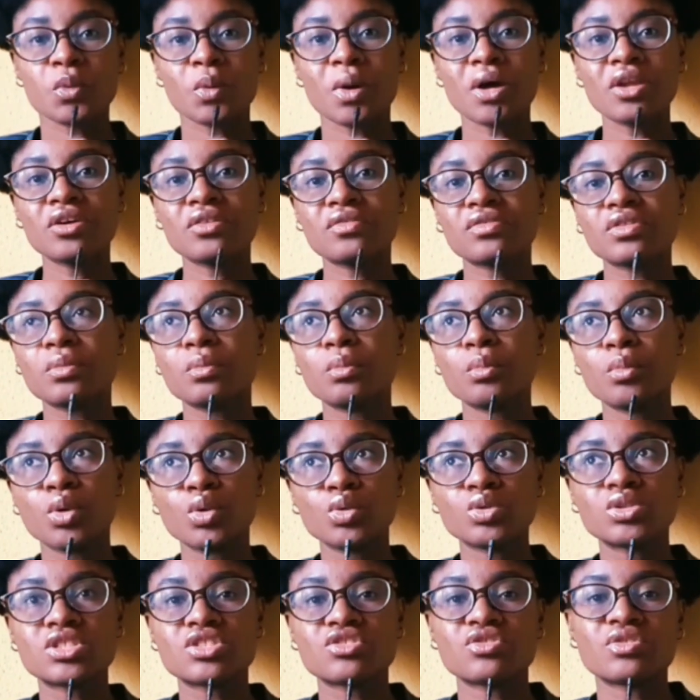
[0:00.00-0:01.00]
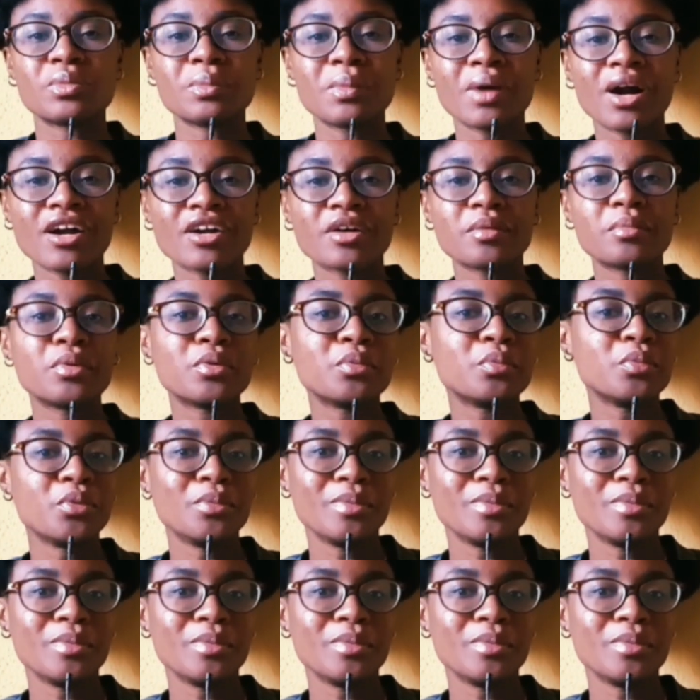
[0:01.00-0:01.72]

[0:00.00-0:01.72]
One of the most remarkable